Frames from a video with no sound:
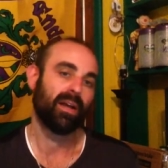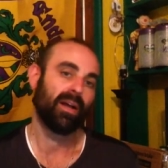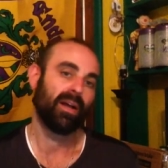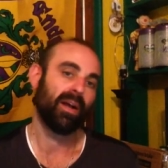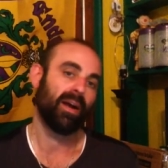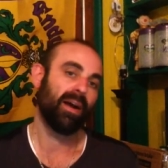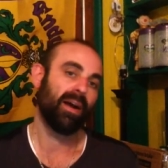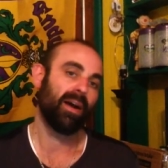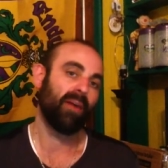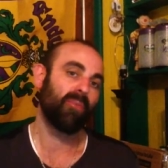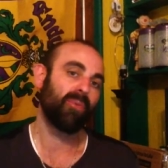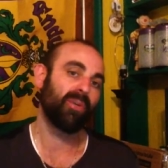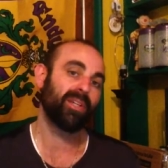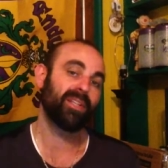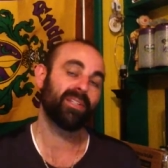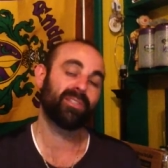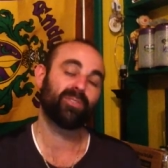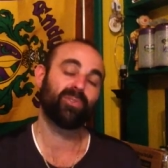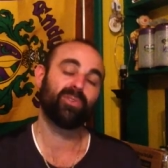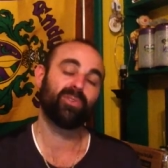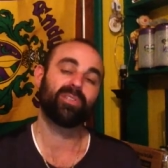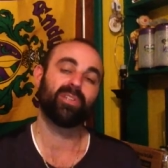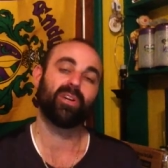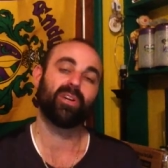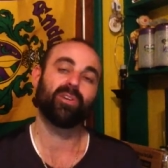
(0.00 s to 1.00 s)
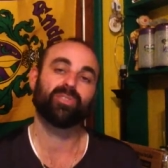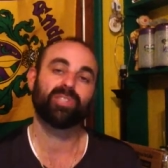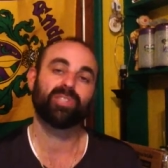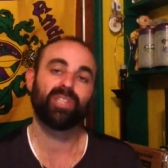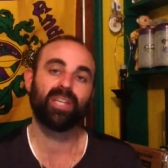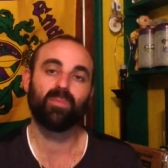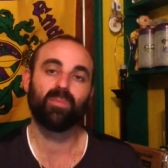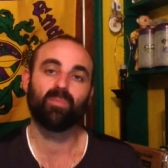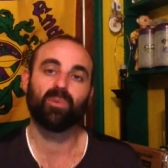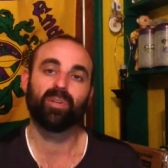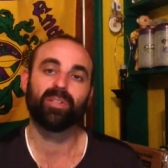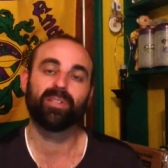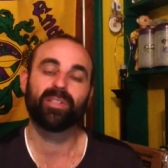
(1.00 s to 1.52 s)
Uh, I went into a dirt
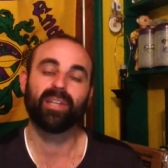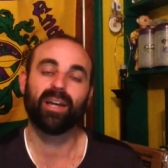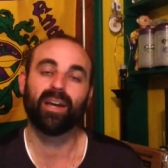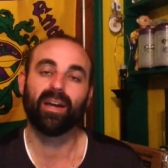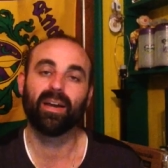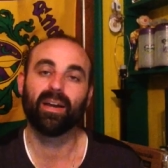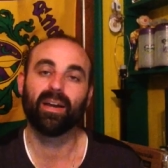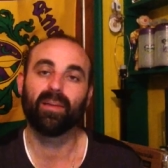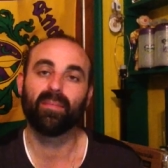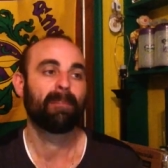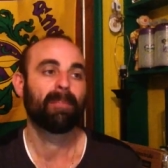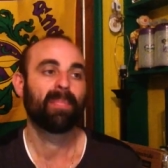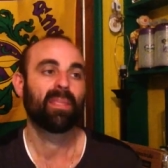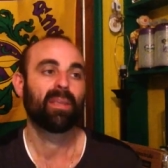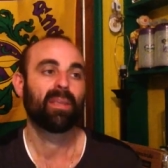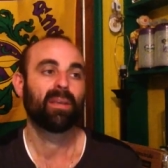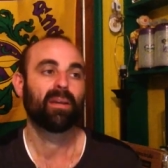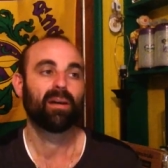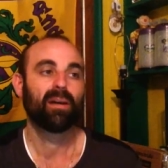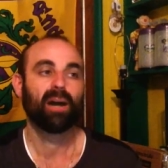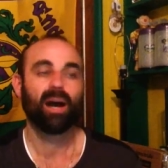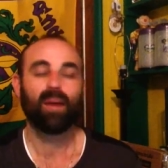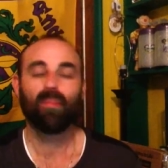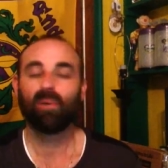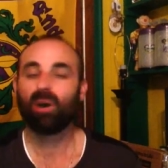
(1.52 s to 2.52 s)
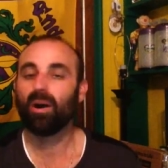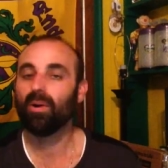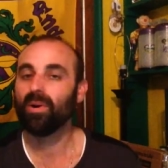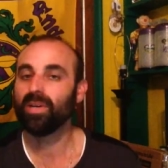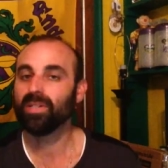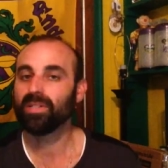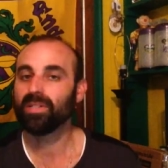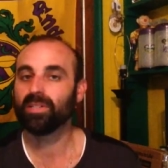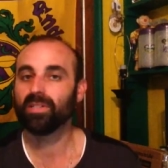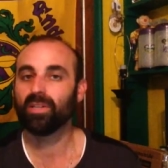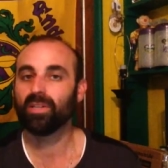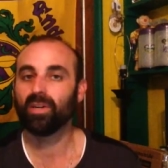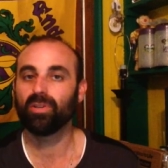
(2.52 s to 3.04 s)
cheap one time. I'm
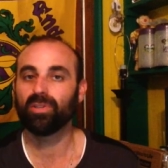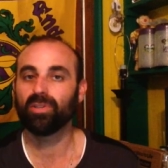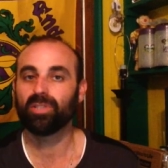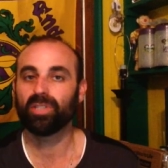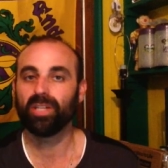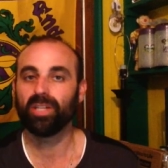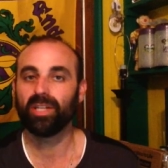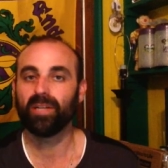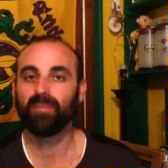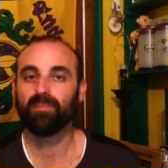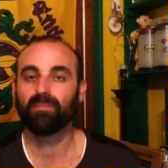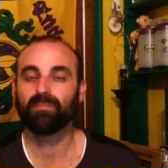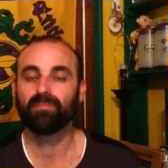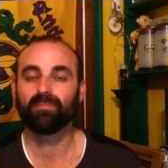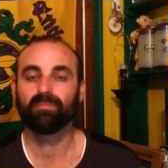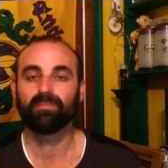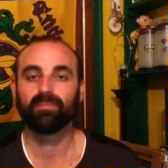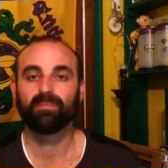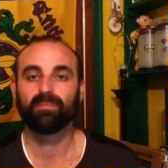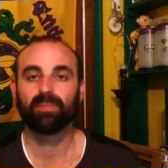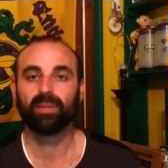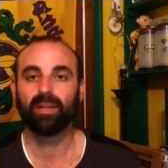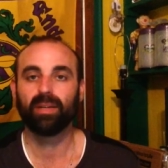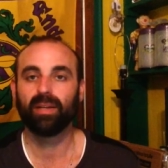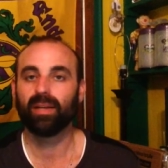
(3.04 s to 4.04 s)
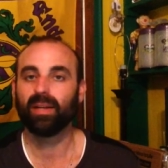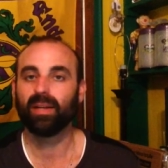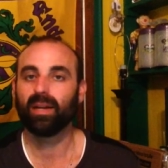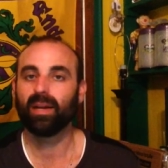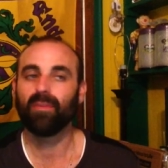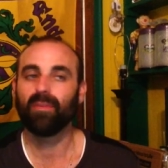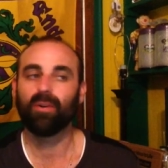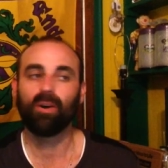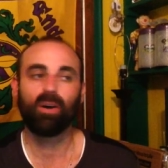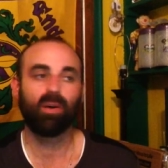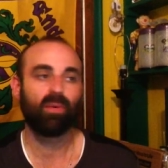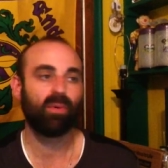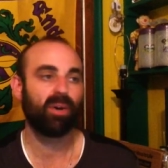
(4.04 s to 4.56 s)
always in dirt cheap and
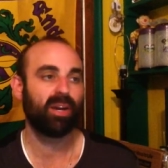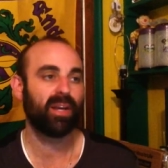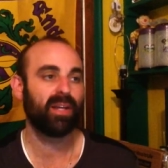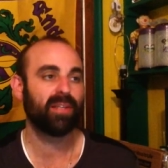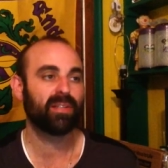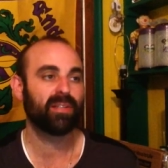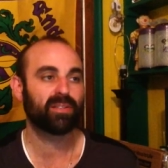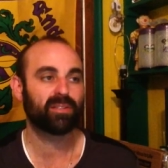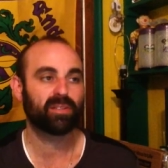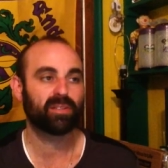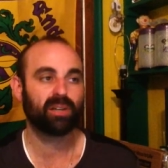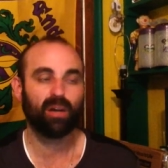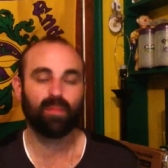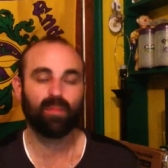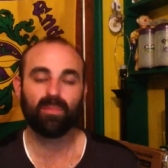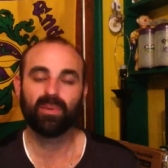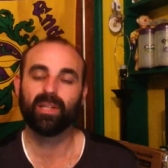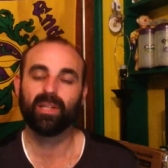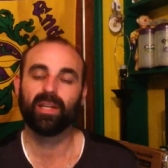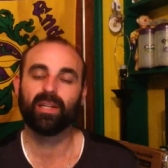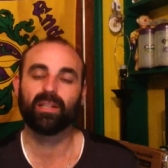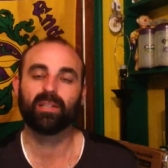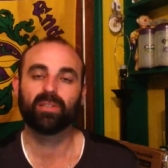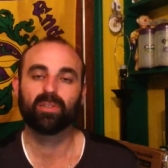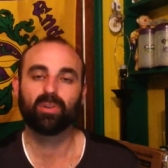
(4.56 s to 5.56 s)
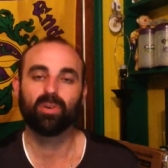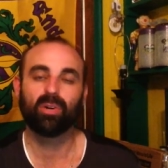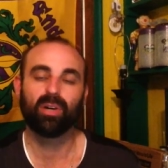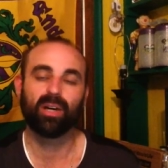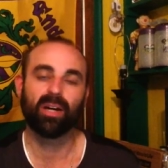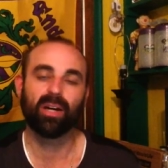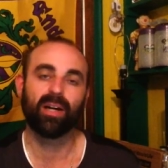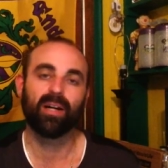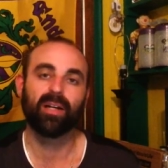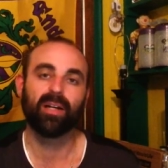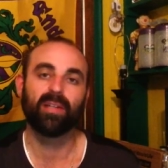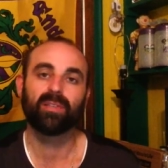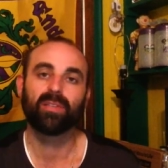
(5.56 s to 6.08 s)
I'm always up and down the toy
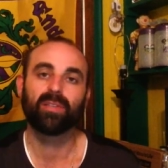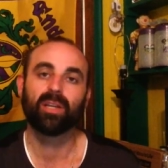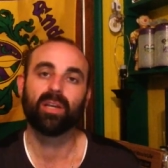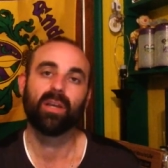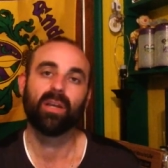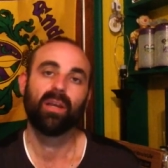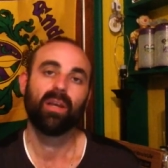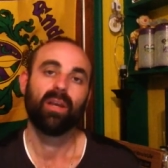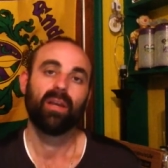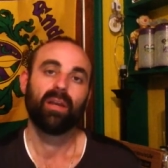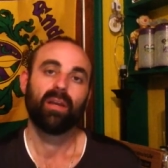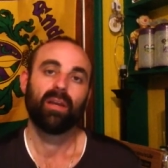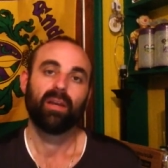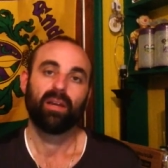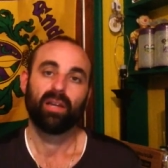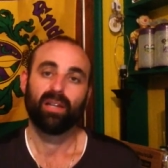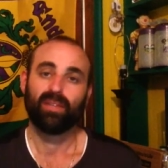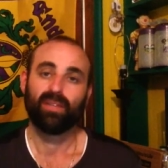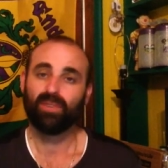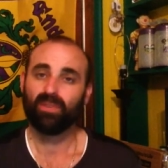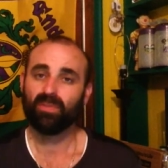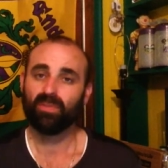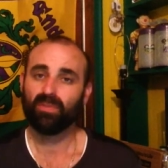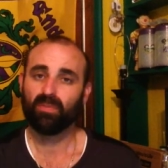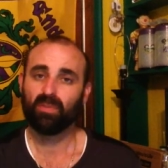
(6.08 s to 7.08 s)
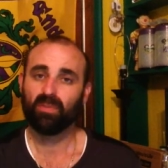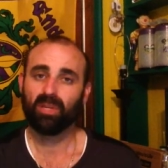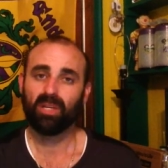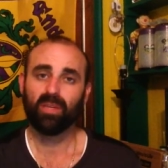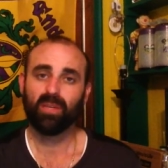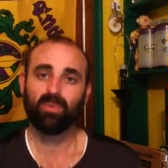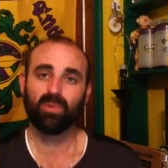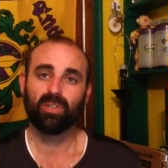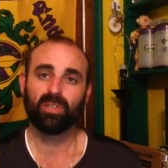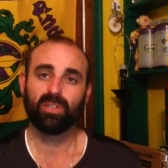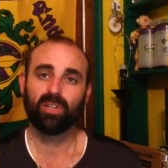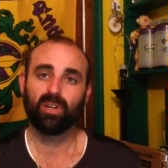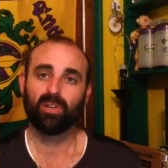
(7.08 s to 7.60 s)
aisles. And if you're familiar
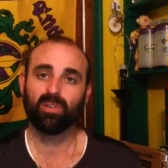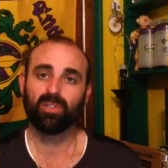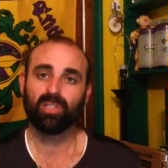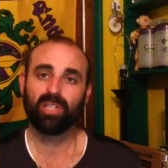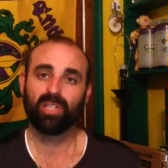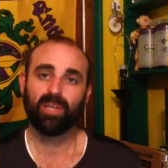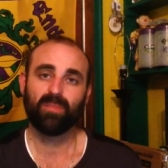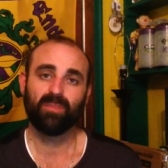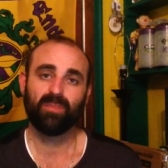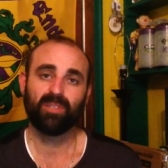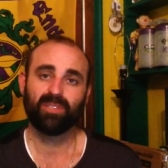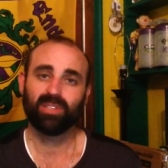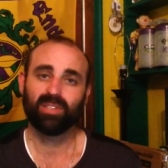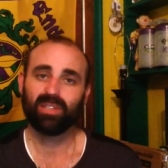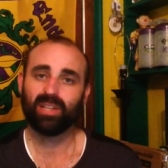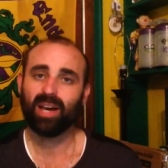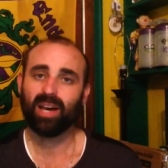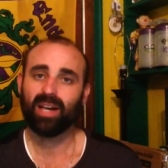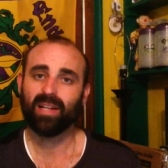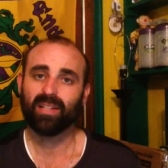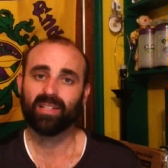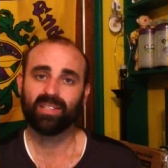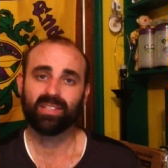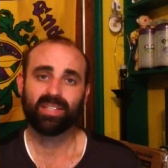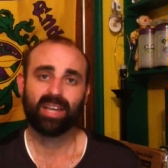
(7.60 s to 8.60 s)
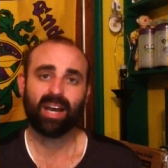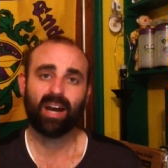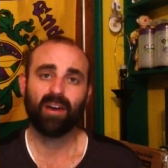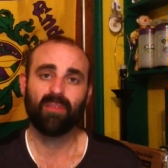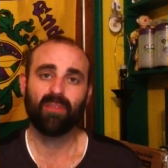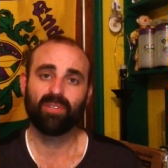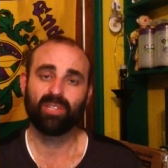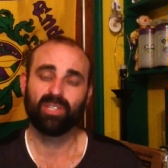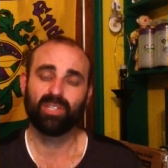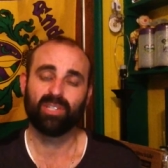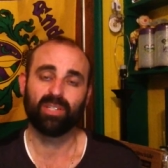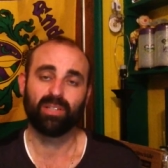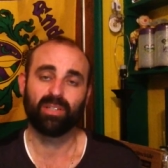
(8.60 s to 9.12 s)
with dirt cheap, there's a lot of
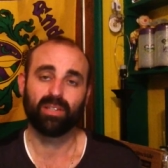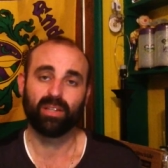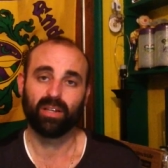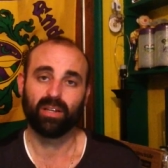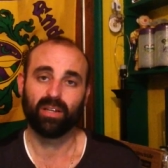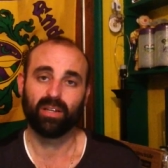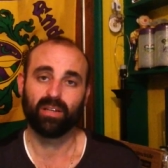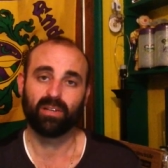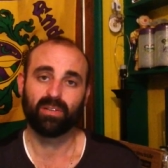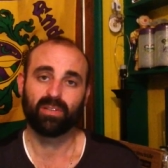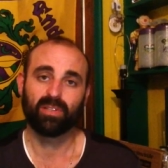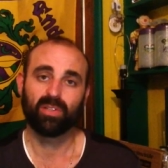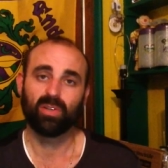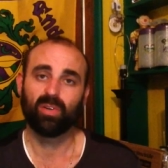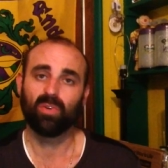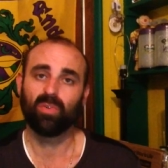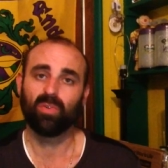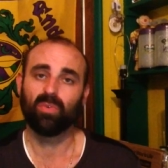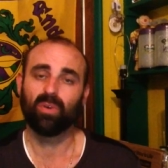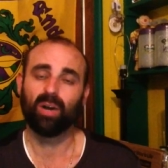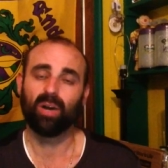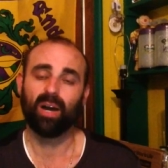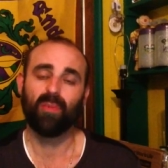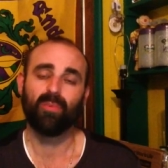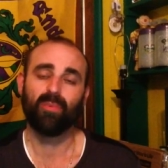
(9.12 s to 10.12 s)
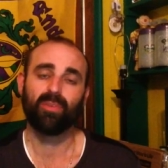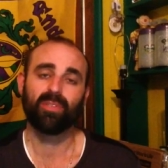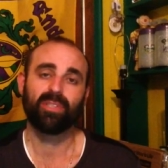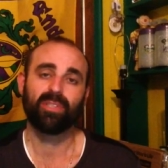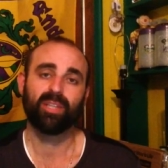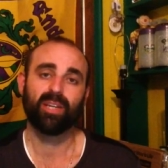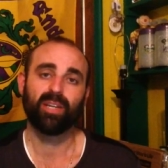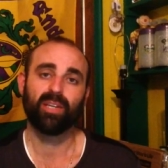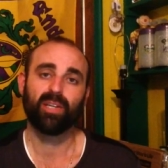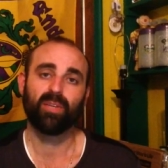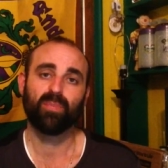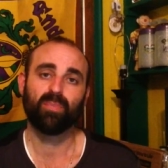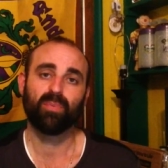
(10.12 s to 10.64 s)
salvage in there. So I would
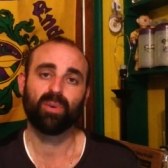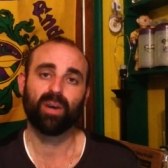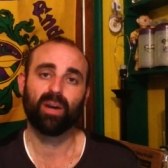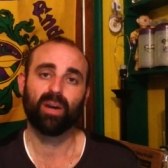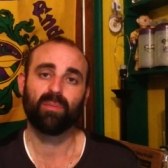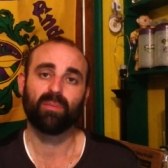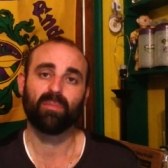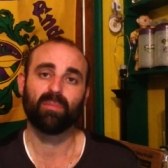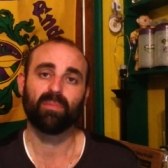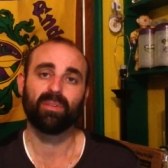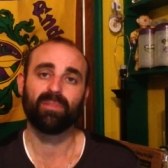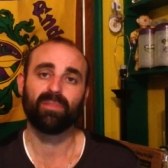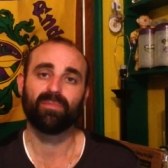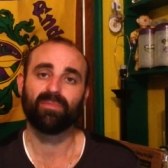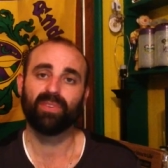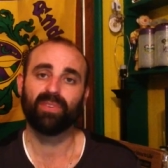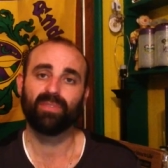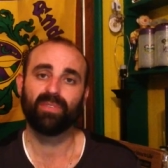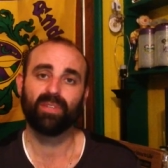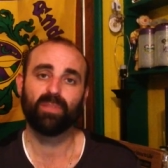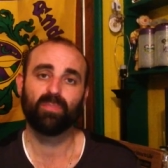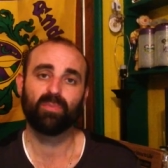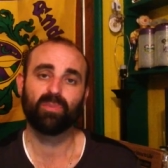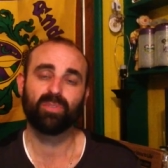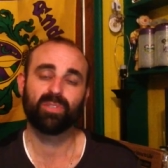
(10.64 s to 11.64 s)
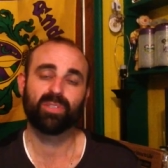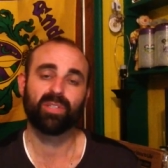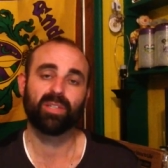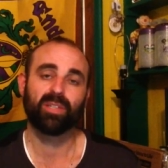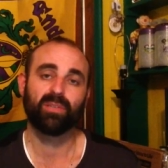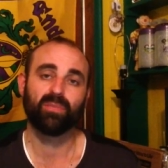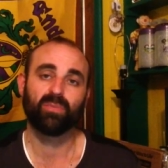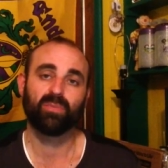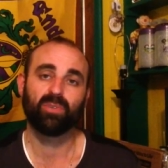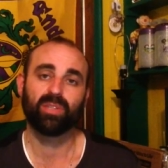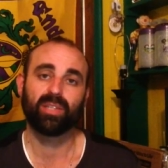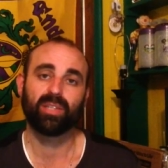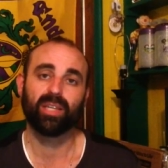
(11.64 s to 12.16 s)
tell you probably 50%
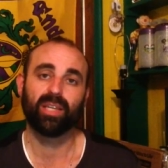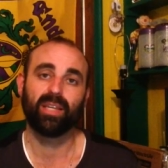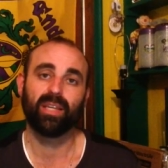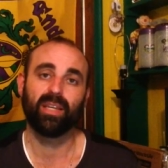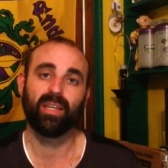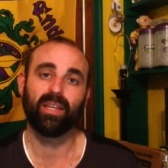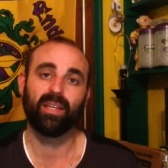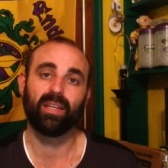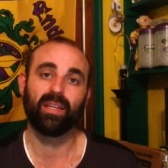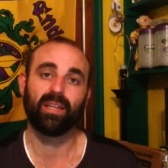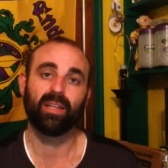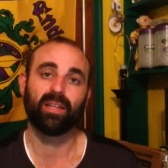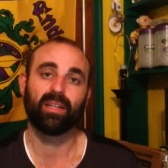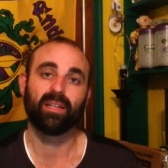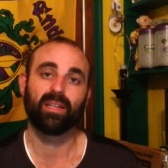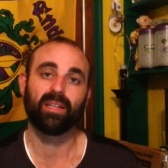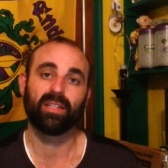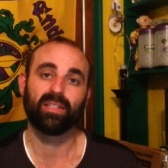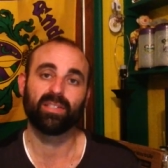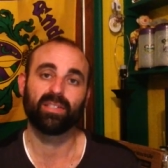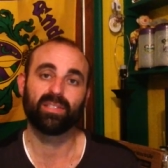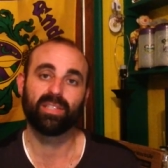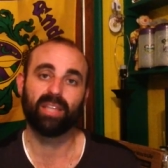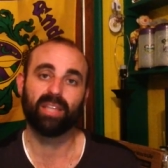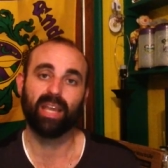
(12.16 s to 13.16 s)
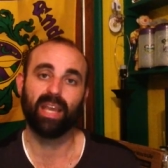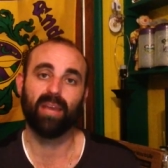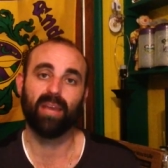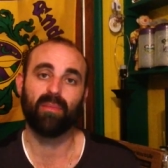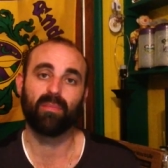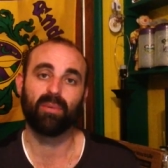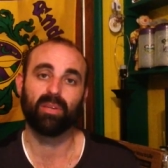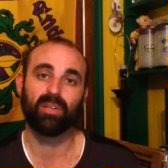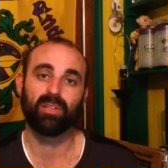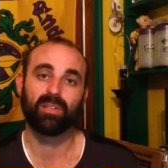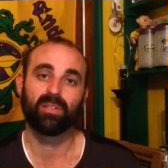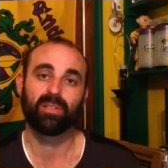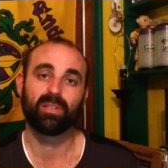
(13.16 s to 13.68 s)
of what they get in is
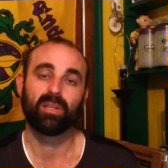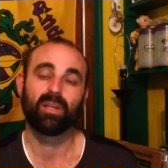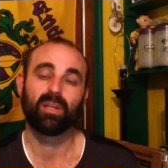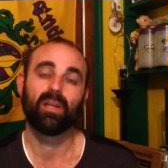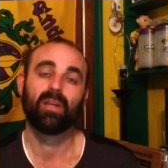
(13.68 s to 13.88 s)
damaged.